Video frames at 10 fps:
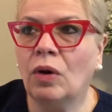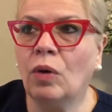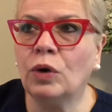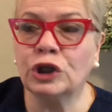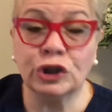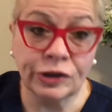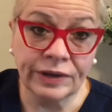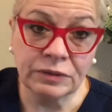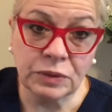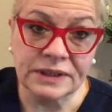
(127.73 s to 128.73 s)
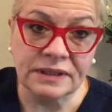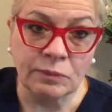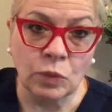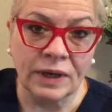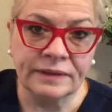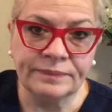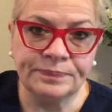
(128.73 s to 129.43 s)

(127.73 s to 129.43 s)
or share it with someone.